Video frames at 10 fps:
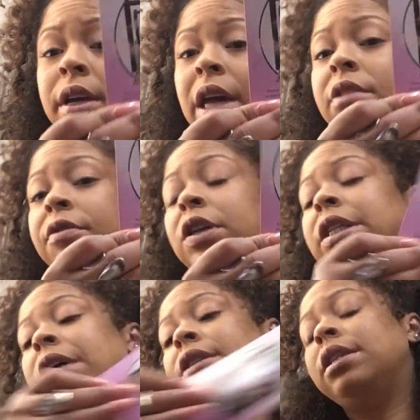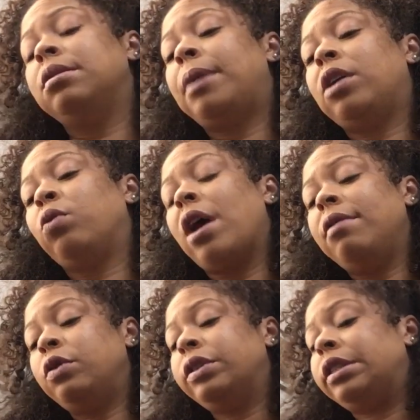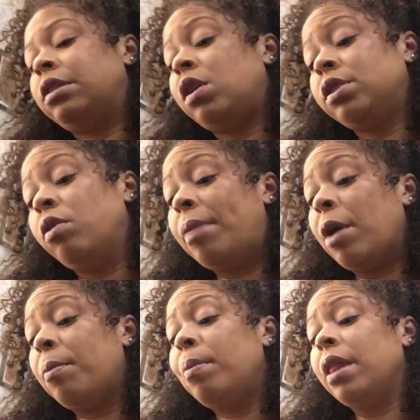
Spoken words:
Okay, the first house is about arrivals. It's also about